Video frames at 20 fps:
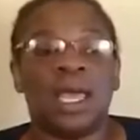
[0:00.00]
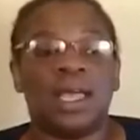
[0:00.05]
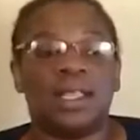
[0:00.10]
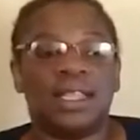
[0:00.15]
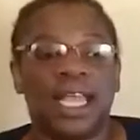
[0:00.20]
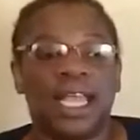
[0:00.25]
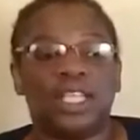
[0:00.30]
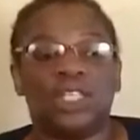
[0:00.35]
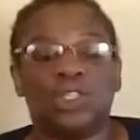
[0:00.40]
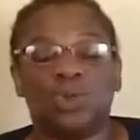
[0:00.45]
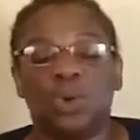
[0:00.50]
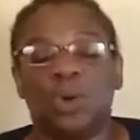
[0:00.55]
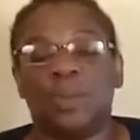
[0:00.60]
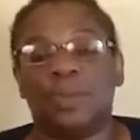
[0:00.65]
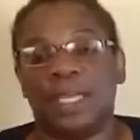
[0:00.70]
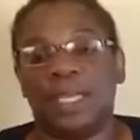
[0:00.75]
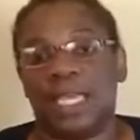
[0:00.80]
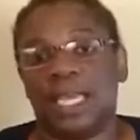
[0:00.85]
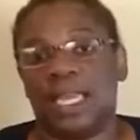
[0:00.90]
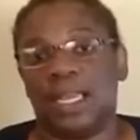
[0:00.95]
that you would
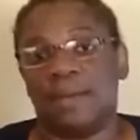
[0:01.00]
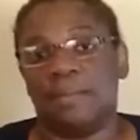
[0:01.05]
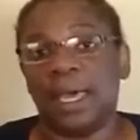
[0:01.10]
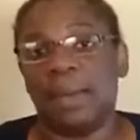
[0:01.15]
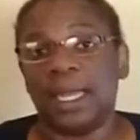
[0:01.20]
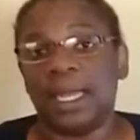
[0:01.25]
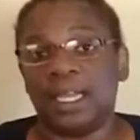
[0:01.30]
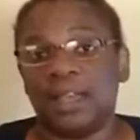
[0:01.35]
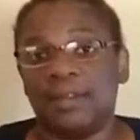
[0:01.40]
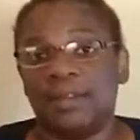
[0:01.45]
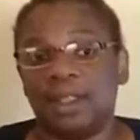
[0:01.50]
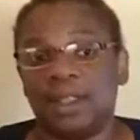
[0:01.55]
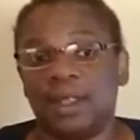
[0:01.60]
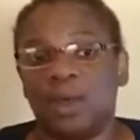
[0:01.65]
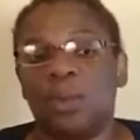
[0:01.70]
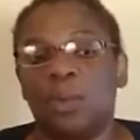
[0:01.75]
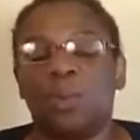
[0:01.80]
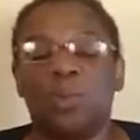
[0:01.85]
be getting money for them.